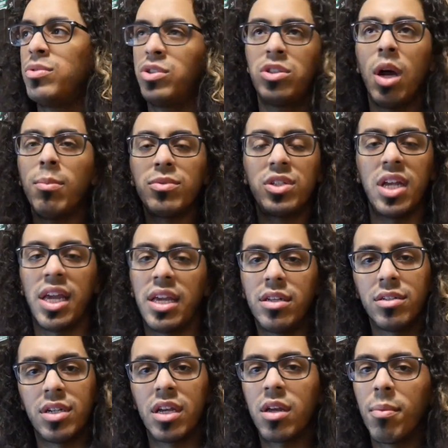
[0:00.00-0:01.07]
chump
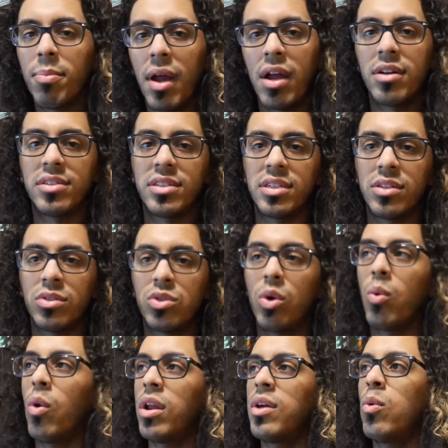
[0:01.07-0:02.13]
change in comparison
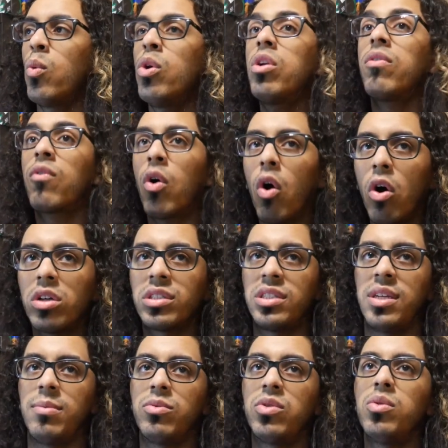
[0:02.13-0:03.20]
to what it would have cost
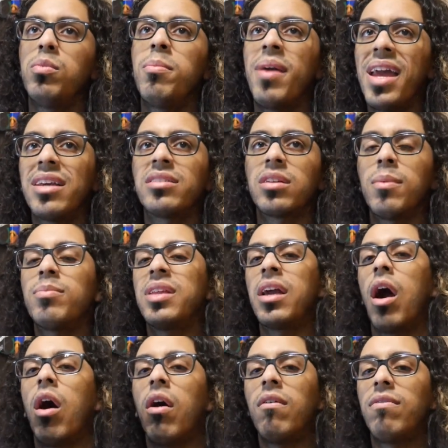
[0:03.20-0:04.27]
them to make
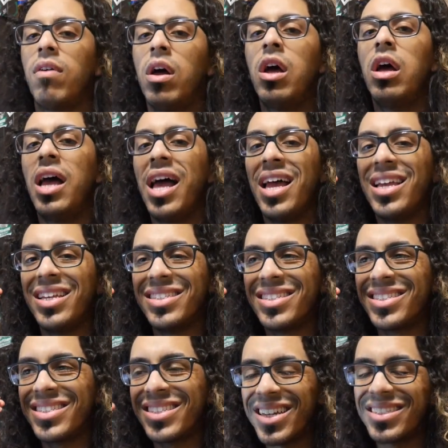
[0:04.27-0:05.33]
something of
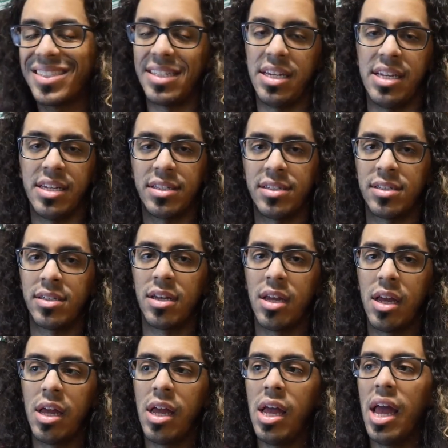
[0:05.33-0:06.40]
sustenance.
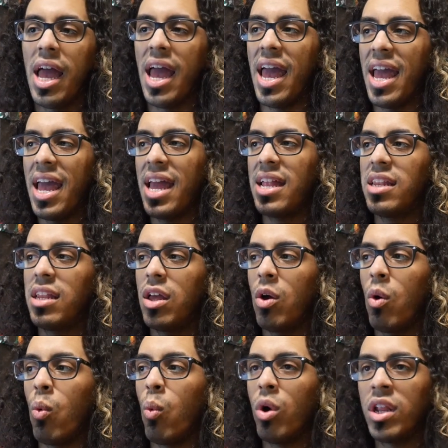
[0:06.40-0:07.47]
And
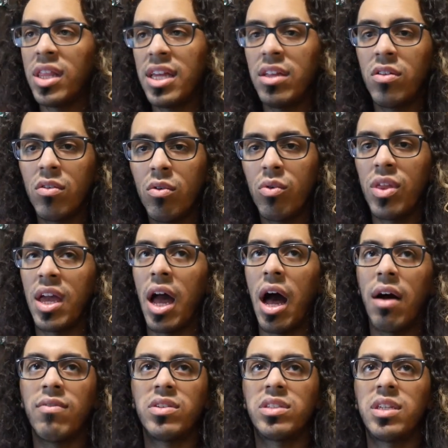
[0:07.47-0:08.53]
what do they do? They
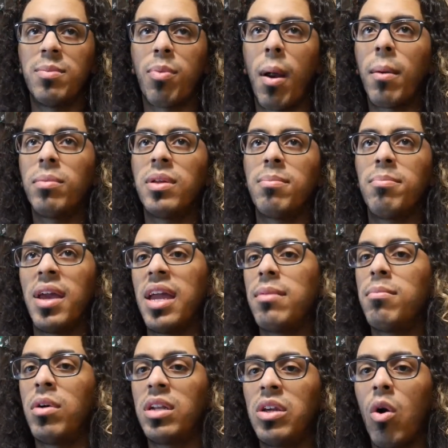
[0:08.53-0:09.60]
obviously probably made
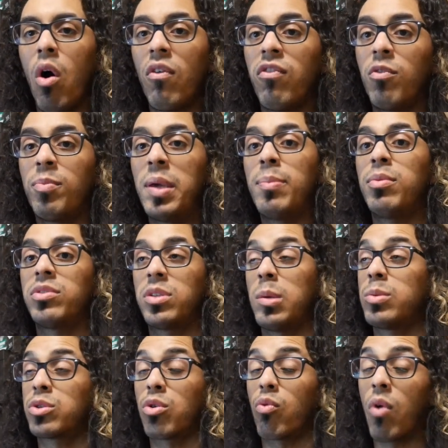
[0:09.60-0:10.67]
money off of people
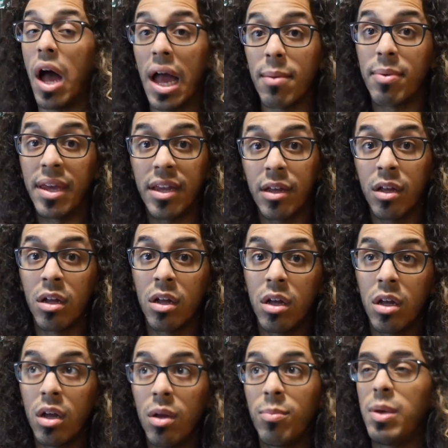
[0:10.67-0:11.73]
subscribing,
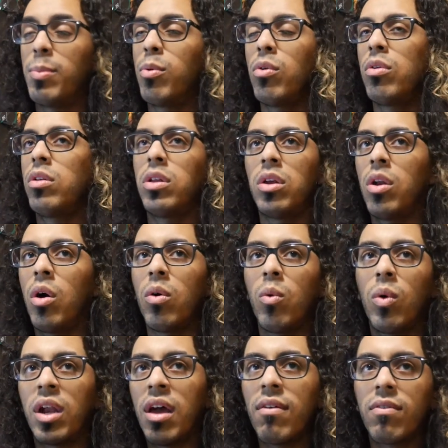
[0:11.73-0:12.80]
people, you know,
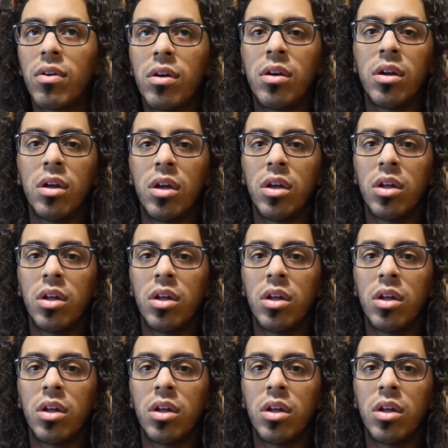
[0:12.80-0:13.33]
whatever,